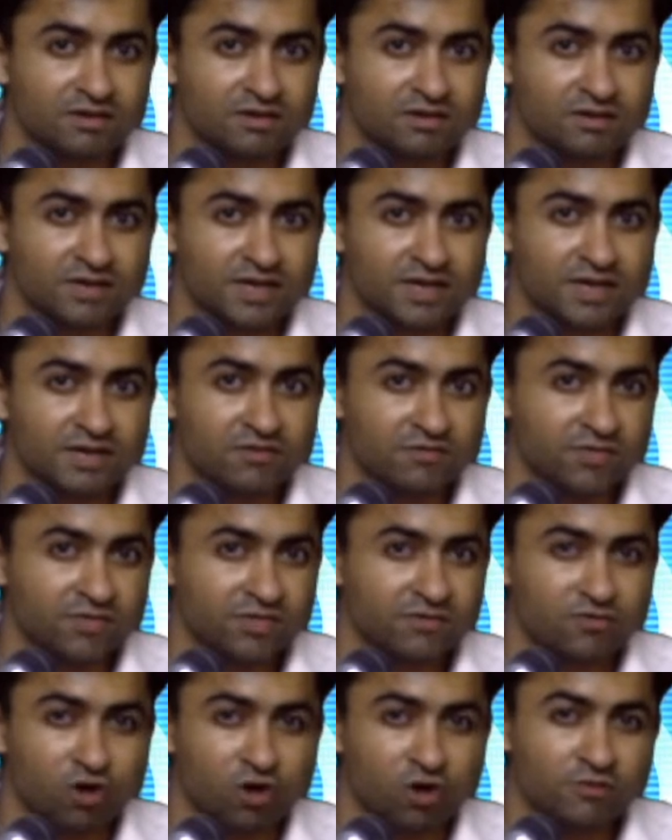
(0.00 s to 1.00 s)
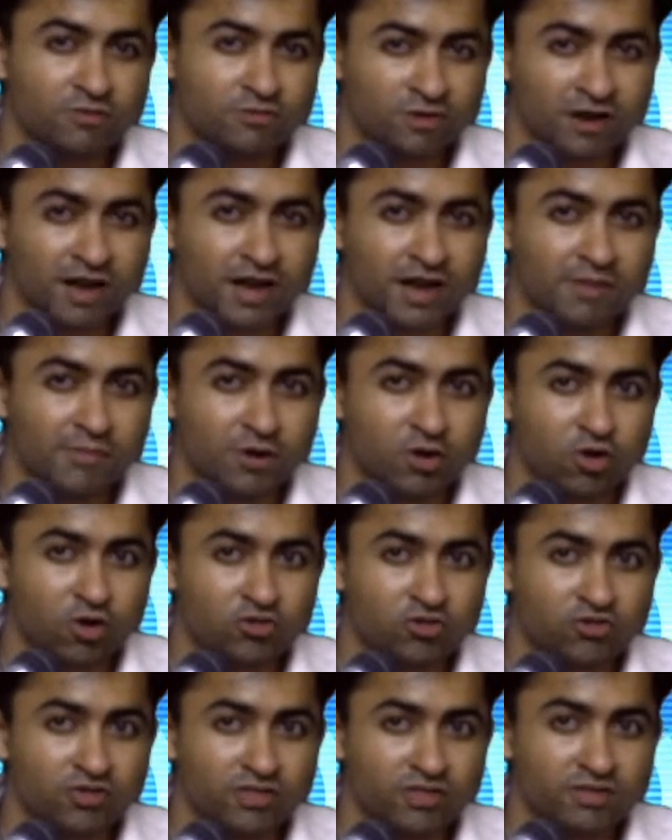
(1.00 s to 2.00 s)
taken with all sterile
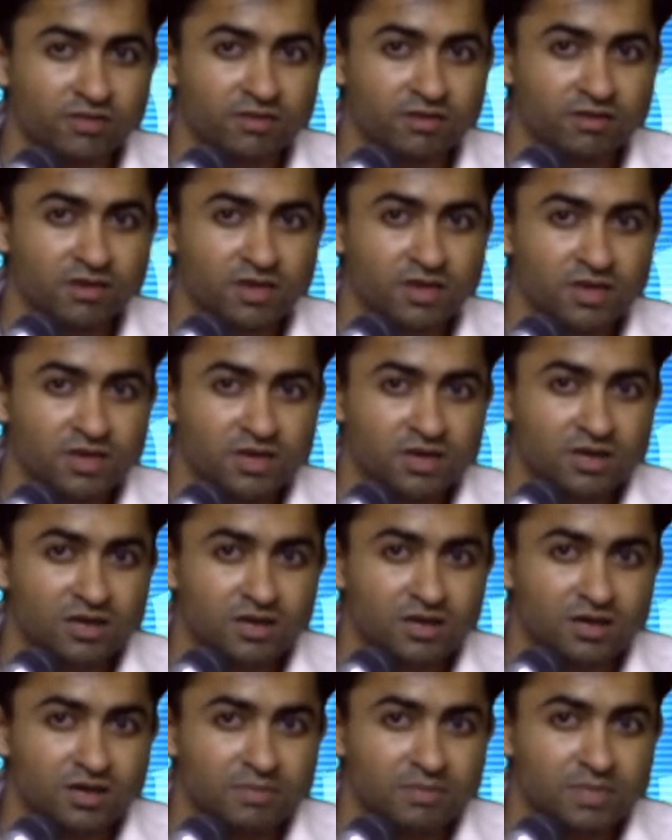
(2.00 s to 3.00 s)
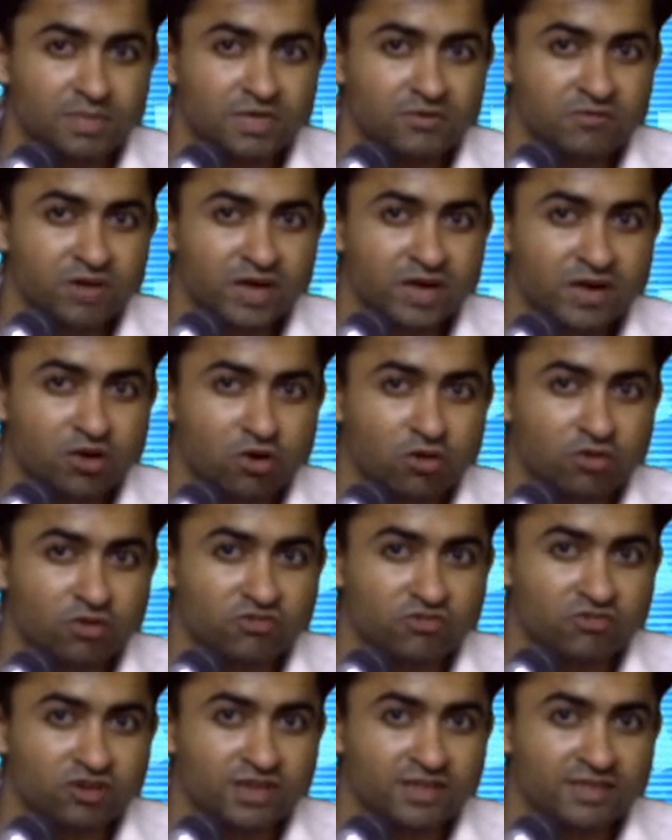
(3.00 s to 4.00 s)
precautions. Meanwhile,
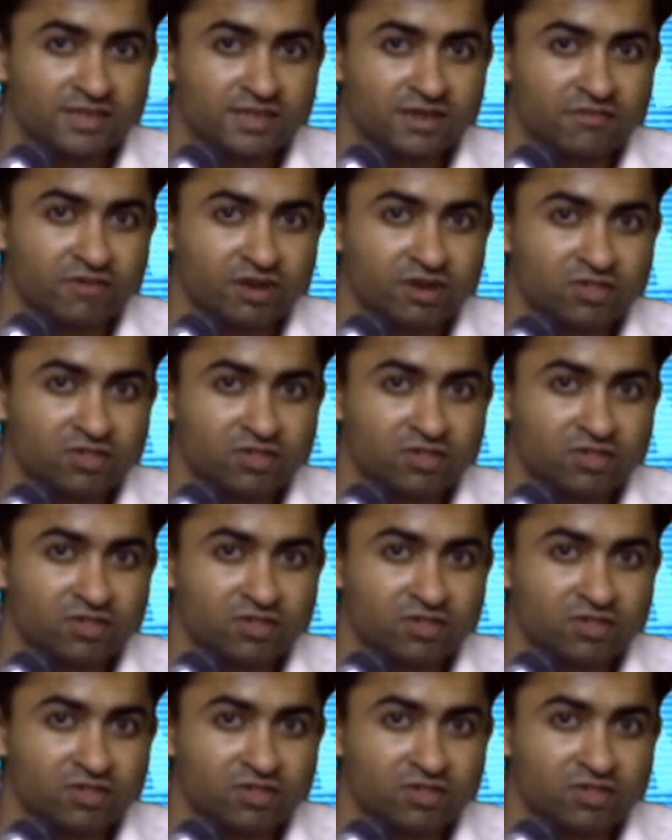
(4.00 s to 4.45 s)
oxygen is given